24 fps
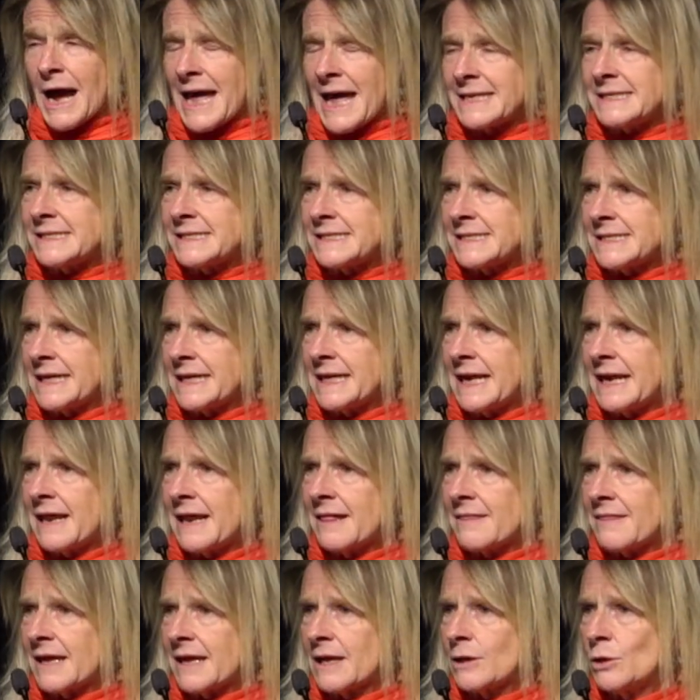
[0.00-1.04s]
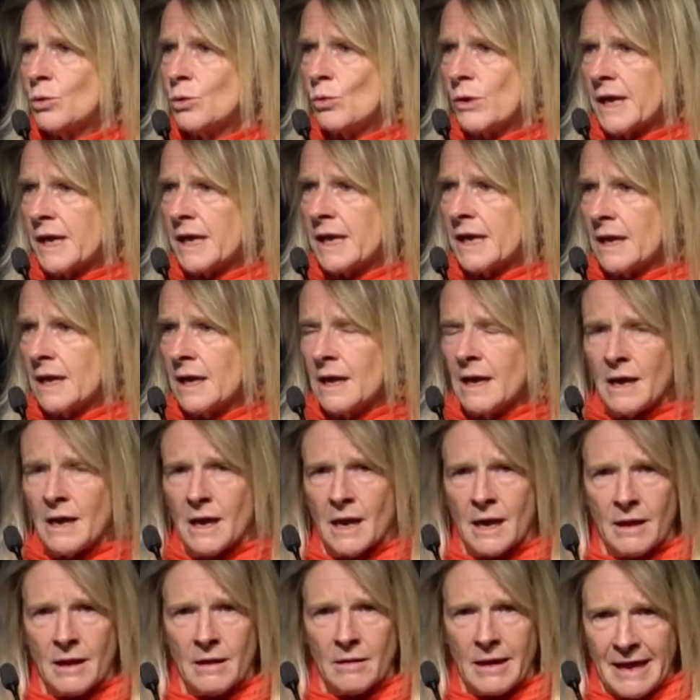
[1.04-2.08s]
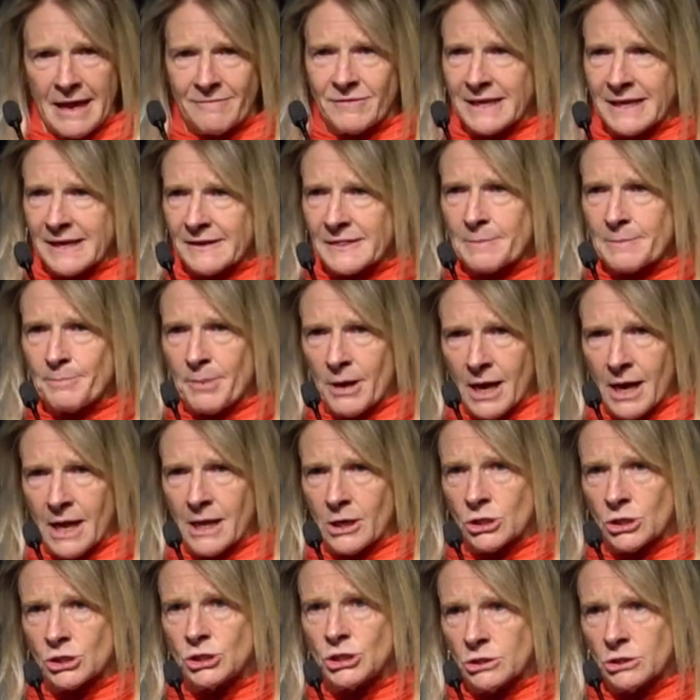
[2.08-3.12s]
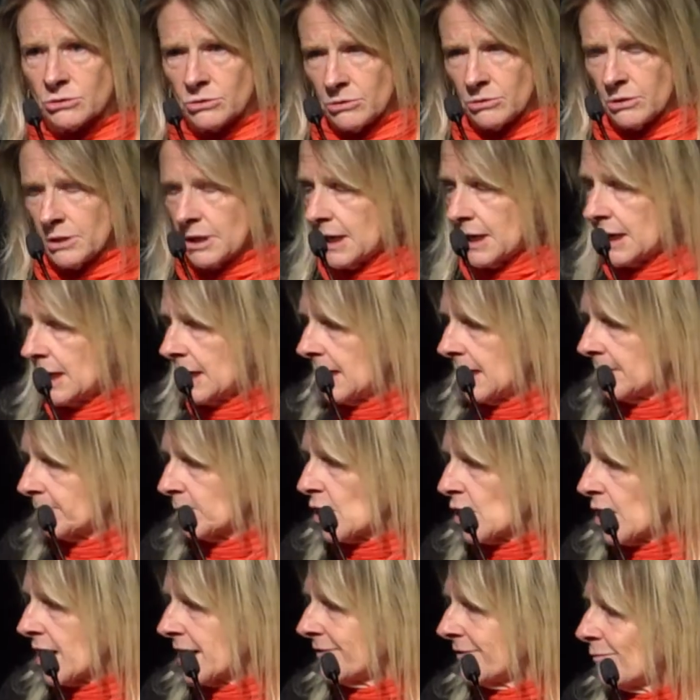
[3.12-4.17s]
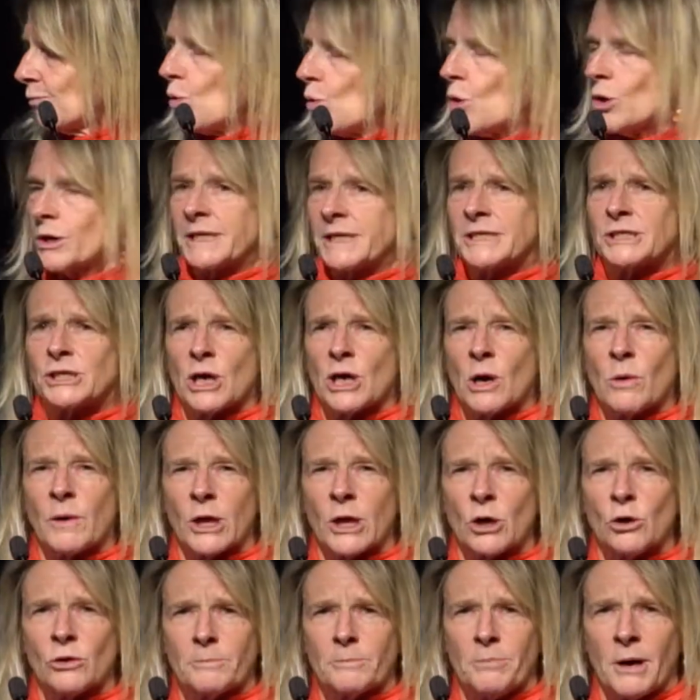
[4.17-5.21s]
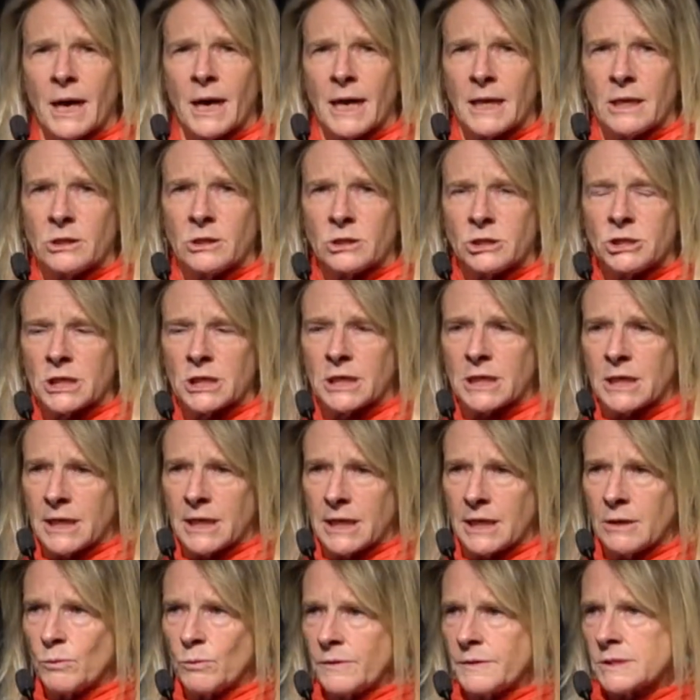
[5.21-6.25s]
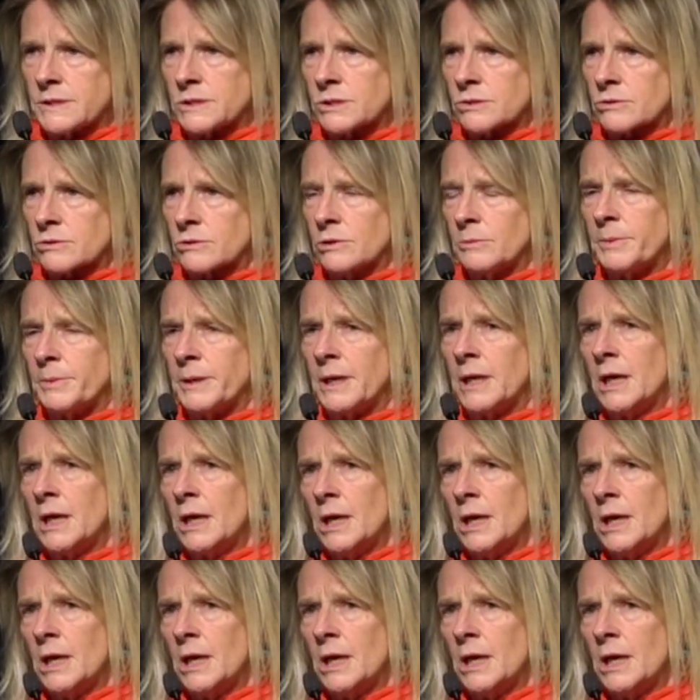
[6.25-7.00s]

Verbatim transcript: I hadn't seen anything looking heavily at the biological um, kind of what is going on biologically with this group.